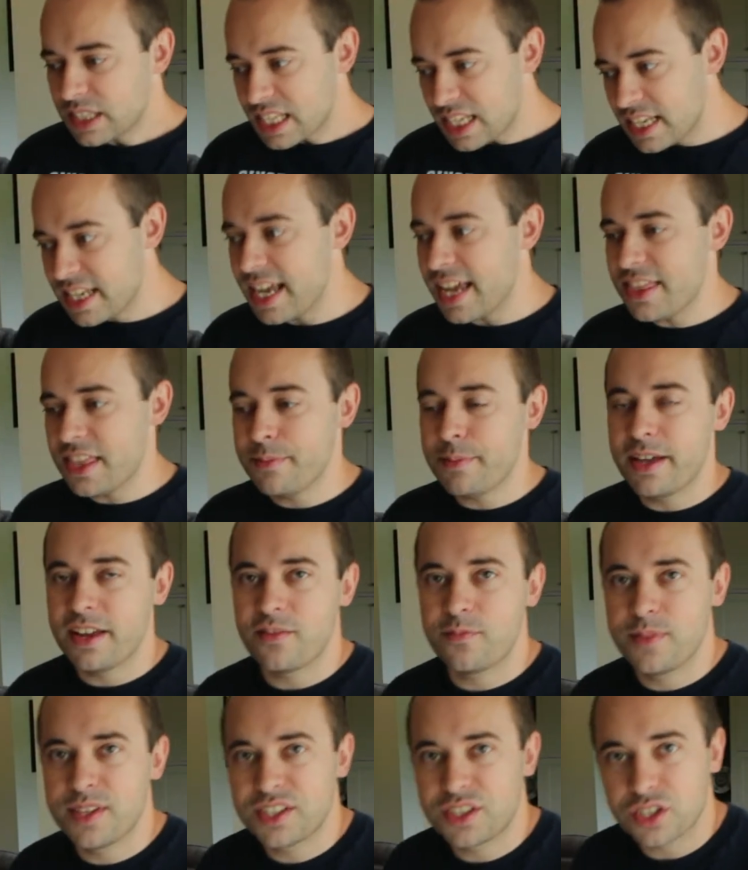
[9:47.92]
yeah, they might
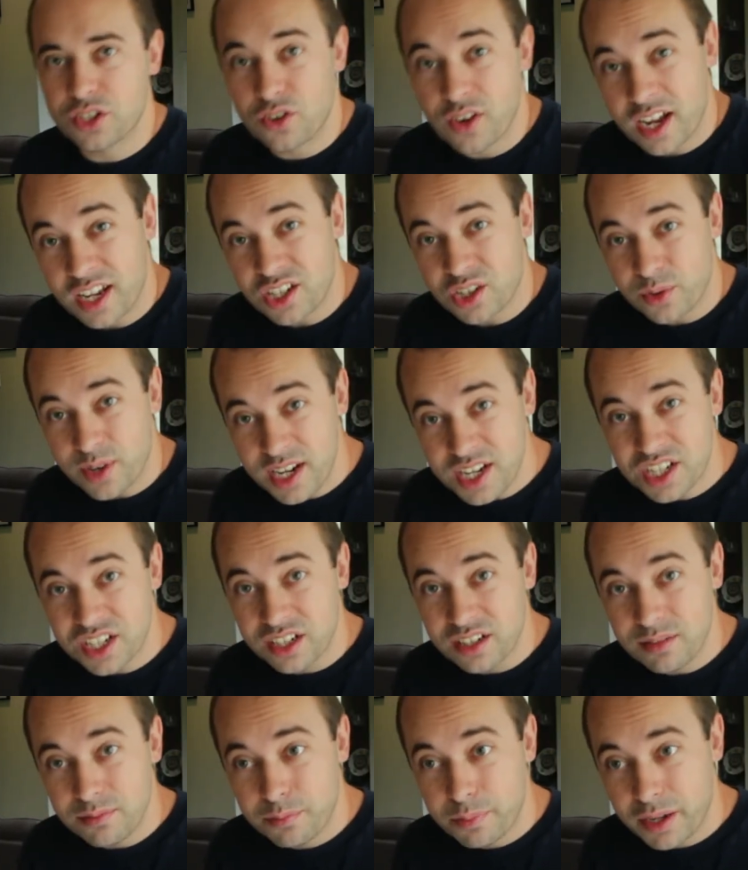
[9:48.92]
have missed their
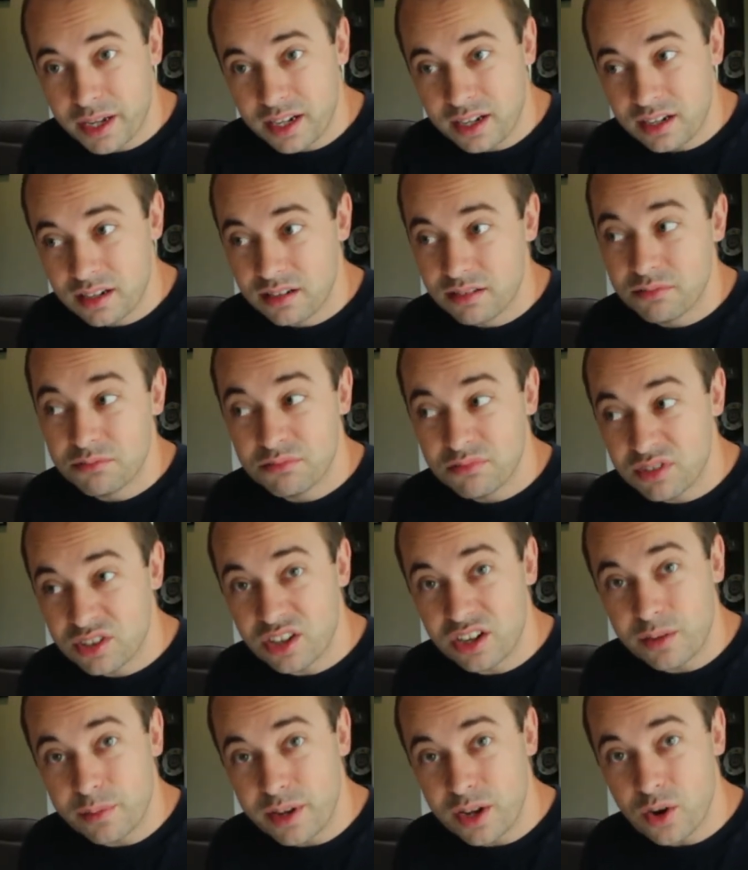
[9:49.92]
graduation, but they're
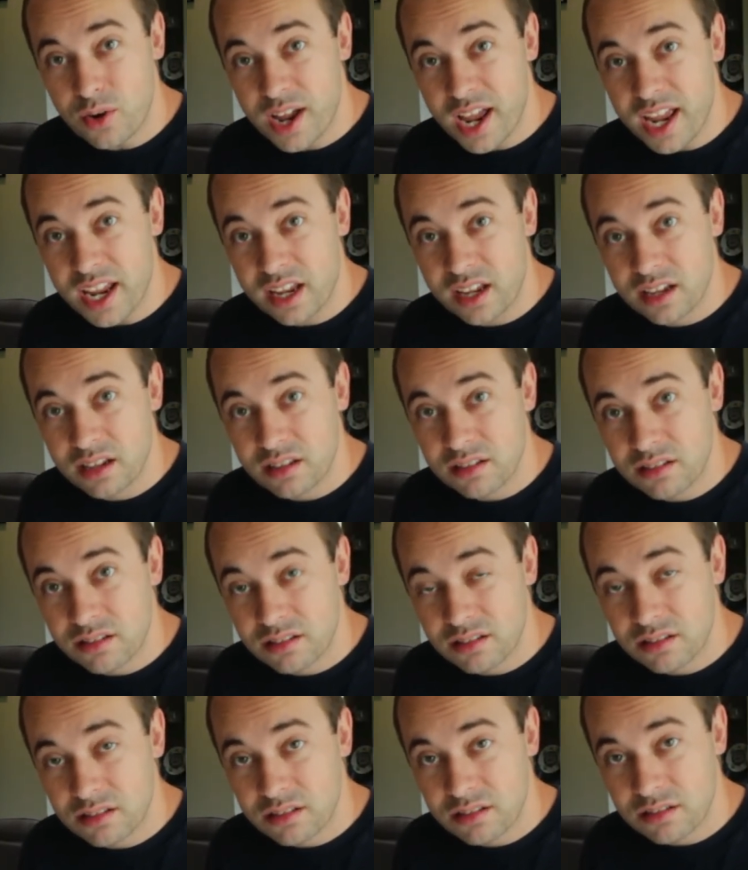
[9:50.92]
going to be okay,
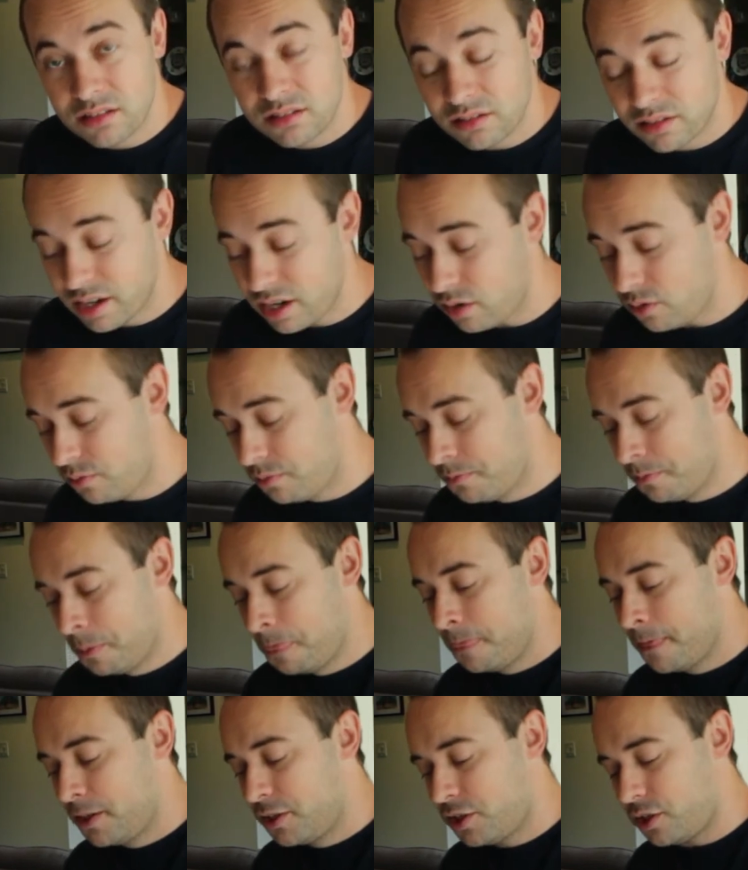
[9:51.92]
you know?
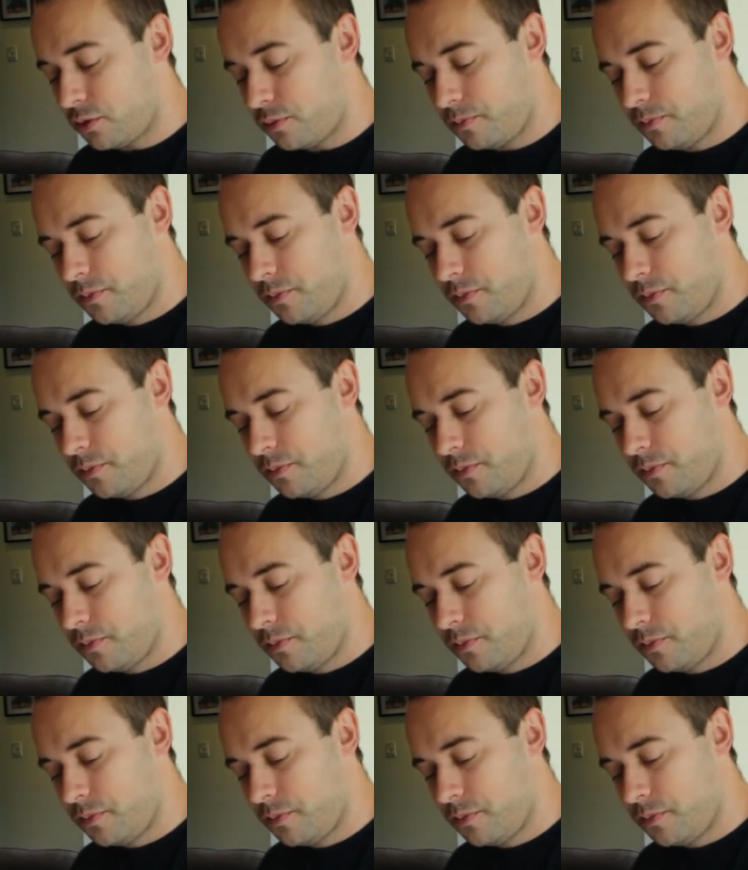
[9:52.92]
So,